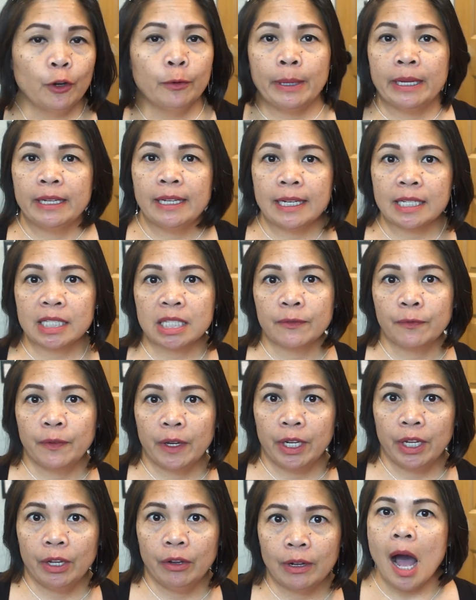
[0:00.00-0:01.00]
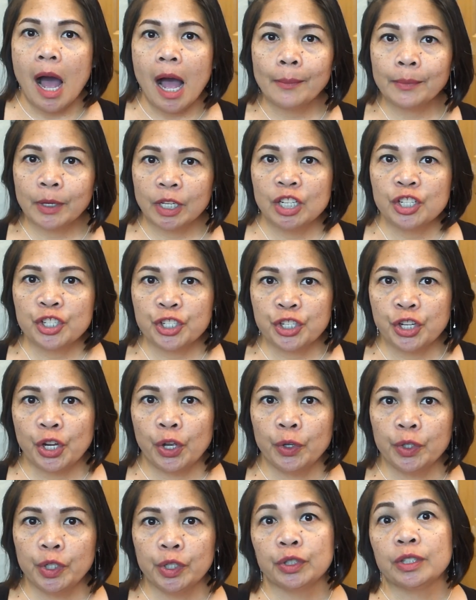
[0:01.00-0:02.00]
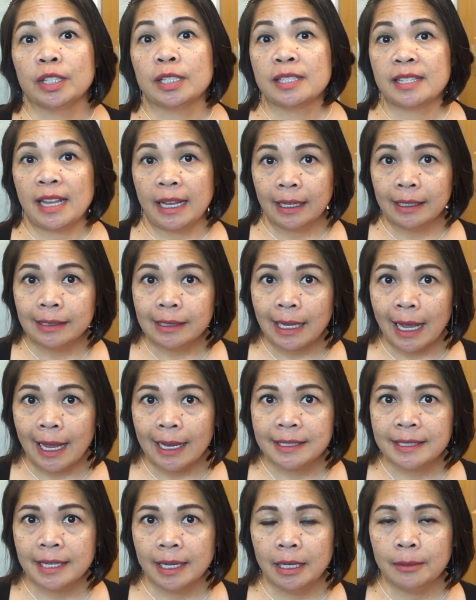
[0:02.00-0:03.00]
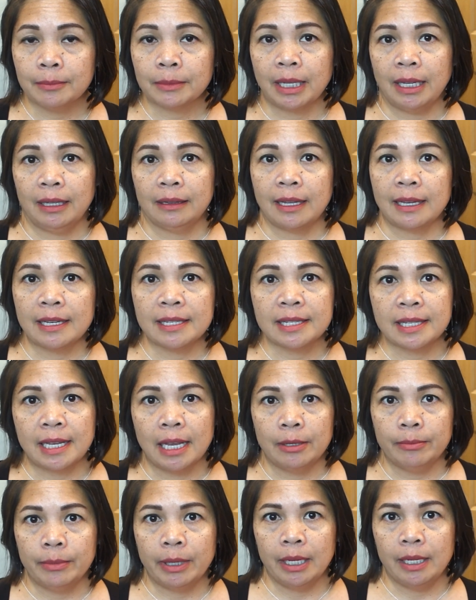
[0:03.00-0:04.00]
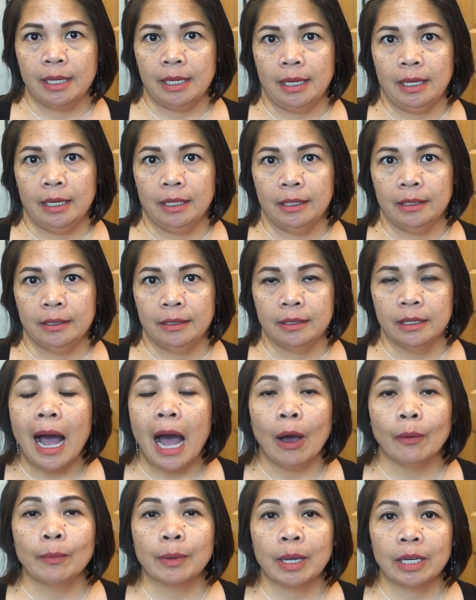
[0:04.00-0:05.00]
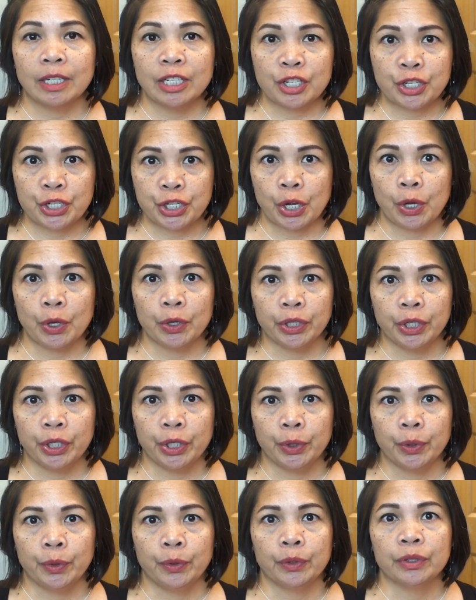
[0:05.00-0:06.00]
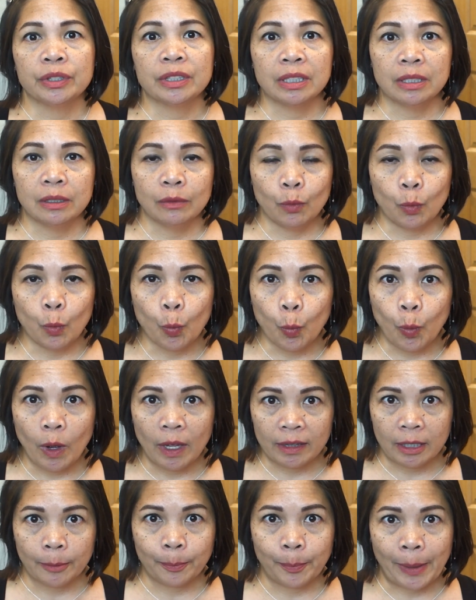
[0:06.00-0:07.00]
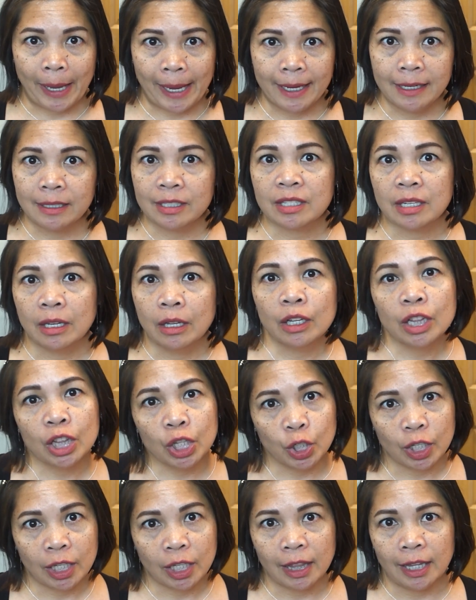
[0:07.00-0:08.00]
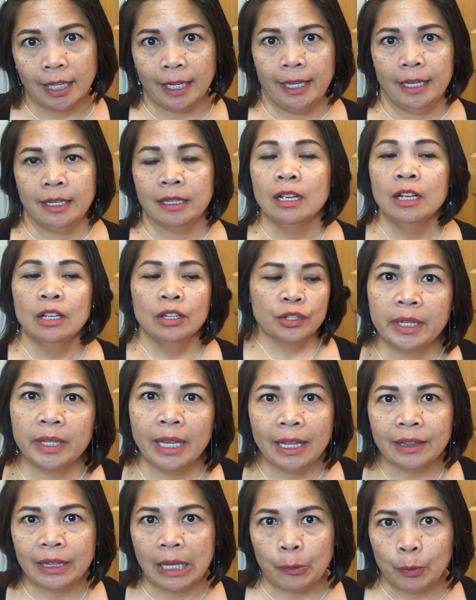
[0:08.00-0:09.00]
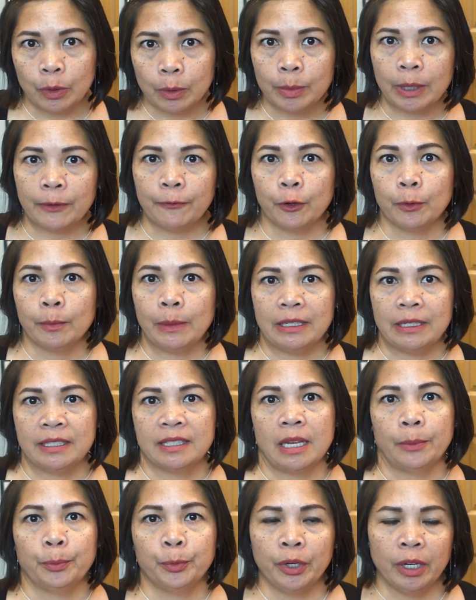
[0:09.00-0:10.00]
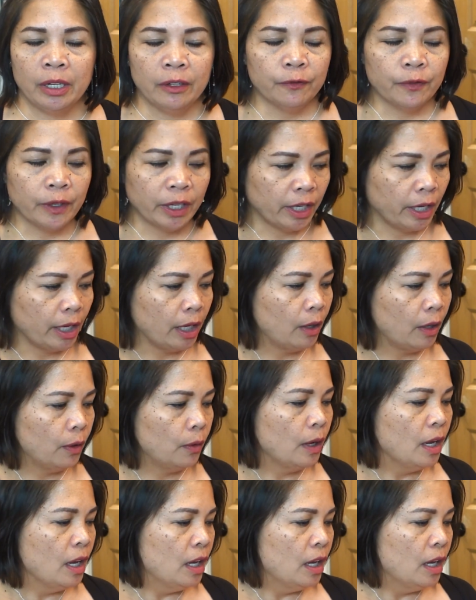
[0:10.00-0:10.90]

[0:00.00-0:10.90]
my next video, I'm gonna show you the second item that they sent me, and I'm gonna show you what the paints look like. Yeah, that will be for my separate video.